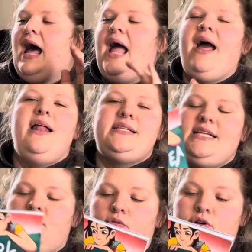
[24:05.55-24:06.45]
I honestly
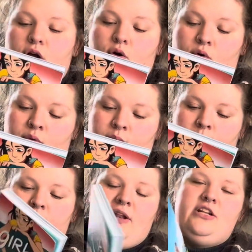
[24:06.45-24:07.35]
don't know,
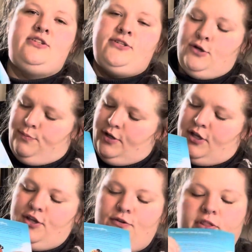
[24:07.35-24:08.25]
but it's super
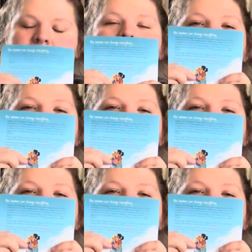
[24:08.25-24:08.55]
cute. Like on